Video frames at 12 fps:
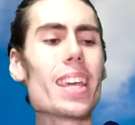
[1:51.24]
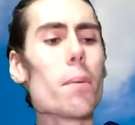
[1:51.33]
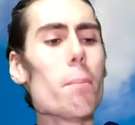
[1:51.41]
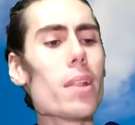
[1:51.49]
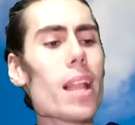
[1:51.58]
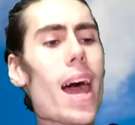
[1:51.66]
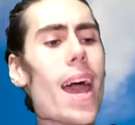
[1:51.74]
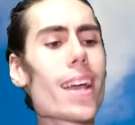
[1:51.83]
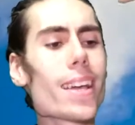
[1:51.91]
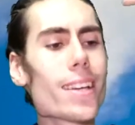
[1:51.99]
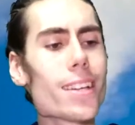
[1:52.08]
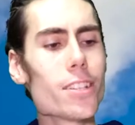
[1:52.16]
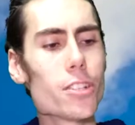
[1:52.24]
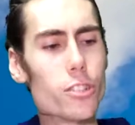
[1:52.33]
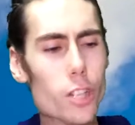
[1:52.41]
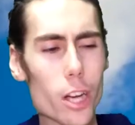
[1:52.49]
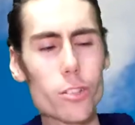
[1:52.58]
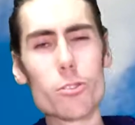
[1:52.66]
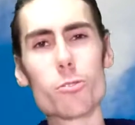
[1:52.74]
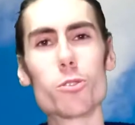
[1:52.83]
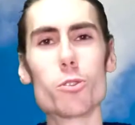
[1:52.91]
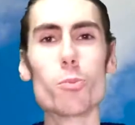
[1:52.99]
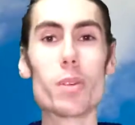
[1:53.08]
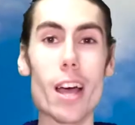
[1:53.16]
in Black, Doctor
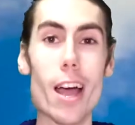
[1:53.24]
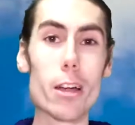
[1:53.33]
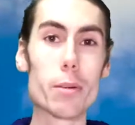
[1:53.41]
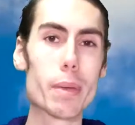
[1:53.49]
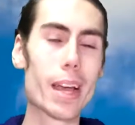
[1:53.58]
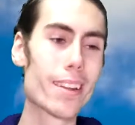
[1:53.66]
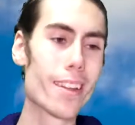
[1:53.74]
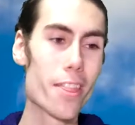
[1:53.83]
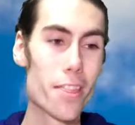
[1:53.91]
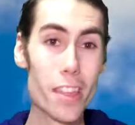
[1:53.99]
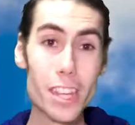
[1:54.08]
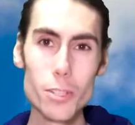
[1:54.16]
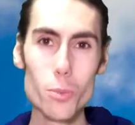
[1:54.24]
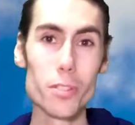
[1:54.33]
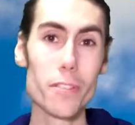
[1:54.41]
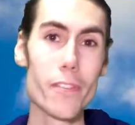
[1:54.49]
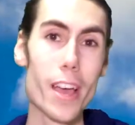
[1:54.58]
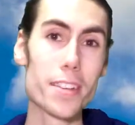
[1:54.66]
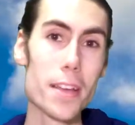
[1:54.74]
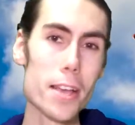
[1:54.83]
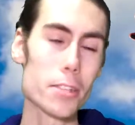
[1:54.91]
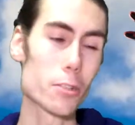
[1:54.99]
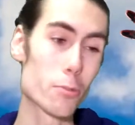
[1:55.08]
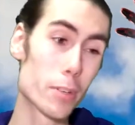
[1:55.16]
Doom, and Iron Man. This was a
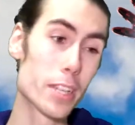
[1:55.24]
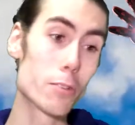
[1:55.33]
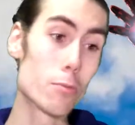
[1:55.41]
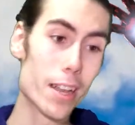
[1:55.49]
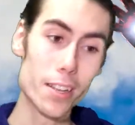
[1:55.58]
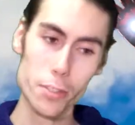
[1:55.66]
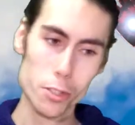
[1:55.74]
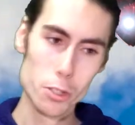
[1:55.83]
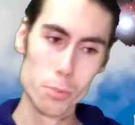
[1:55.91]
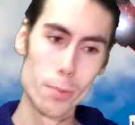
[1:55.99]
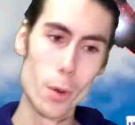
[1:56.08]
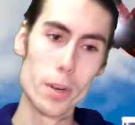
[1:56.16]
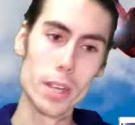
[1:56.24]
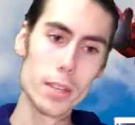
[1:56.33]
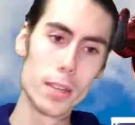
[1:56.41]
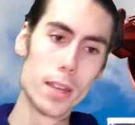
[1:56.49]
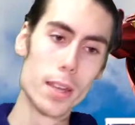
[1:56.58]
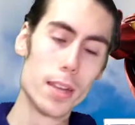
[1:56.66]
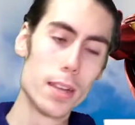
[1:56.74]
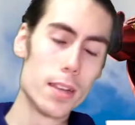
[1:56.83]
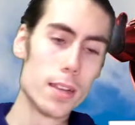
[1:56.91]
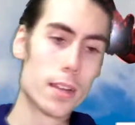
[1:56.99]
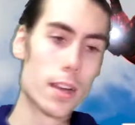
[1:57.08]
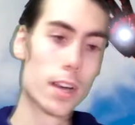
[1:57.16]
fantastic read. Read it this morning.
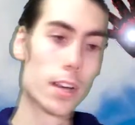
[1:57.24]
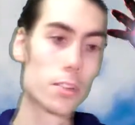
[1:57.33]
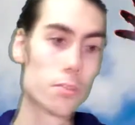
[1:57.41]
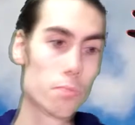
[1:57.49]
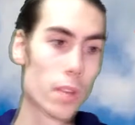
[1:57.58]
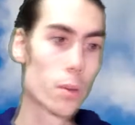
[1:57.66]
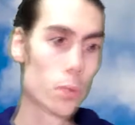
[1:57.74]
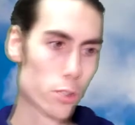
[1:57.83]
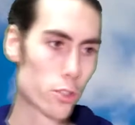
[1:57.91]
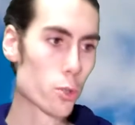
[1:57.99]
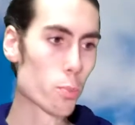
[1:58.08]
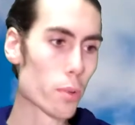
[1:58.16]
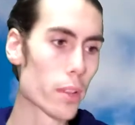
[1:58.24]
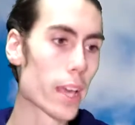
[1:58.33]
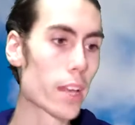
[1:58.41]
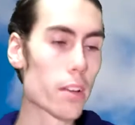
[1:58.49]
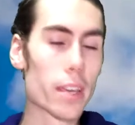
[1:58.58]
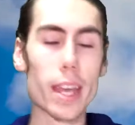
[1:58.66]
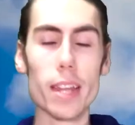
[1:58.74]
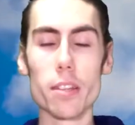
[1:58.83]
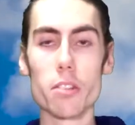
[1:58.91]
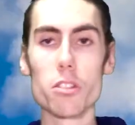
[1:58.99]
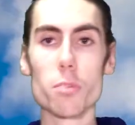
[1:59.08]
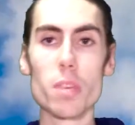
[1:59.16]
They were super late on getting
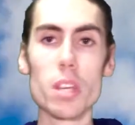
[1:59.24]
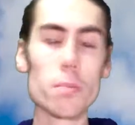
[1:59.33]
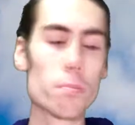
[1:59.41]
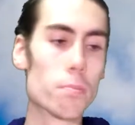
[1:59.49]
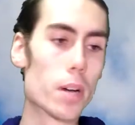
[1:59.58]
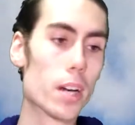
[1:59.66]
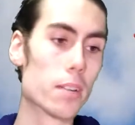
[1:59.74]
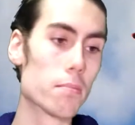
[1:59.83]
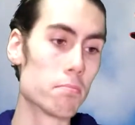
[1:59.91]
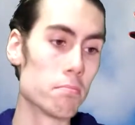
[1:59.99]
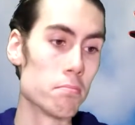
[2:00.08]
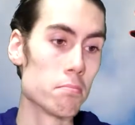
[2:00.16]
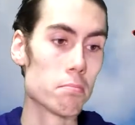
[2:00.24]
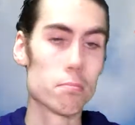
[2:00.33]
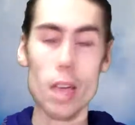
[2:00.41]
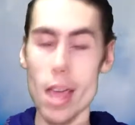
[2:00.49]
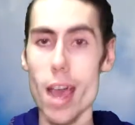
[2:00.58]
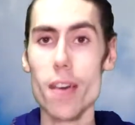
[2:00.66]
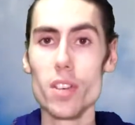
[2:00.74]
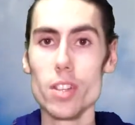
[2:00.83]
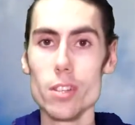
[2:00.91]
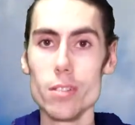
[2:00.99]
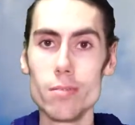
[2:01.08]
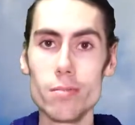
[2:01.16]
this to me, but I have
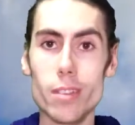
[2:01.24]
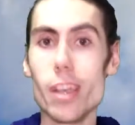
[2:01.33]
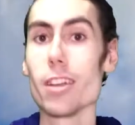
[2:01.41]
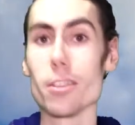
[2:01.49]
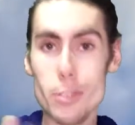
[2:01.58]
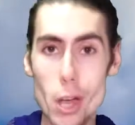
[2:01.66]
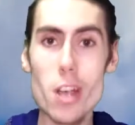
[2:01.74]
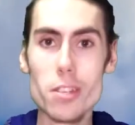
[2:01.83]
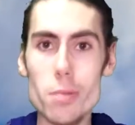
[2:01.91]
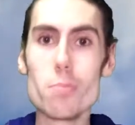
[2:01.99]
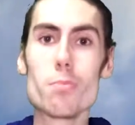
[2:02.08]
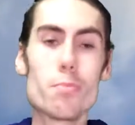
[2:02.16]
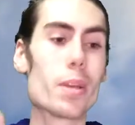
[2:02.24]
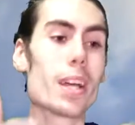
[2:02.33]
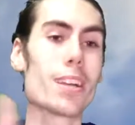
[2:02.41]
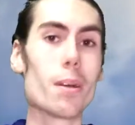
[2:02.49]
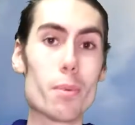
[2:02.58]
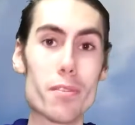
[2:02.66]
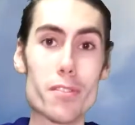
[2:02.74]
it, and it's awesome. Pick it up if